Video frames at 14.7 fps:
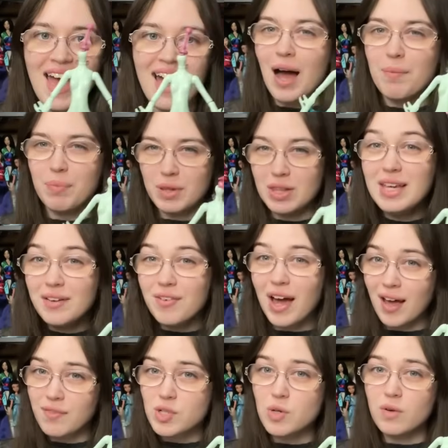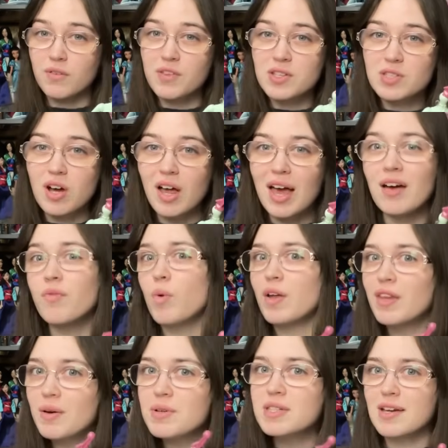I believe I have two of this doll. I have one
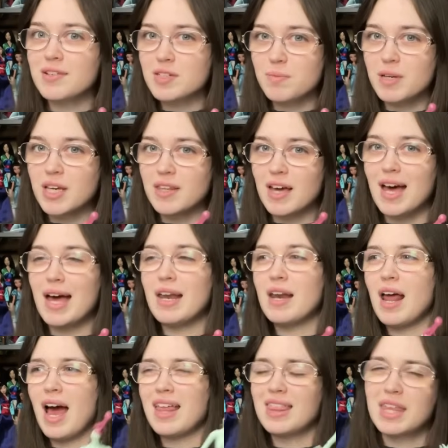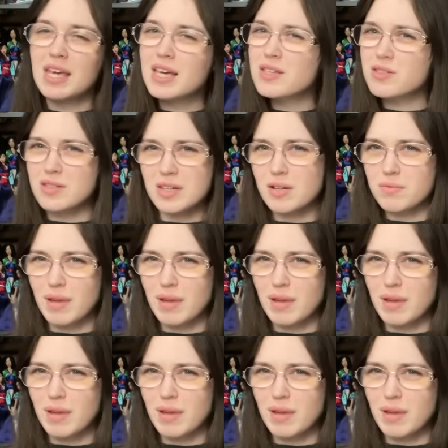that was sent to me that I think is new,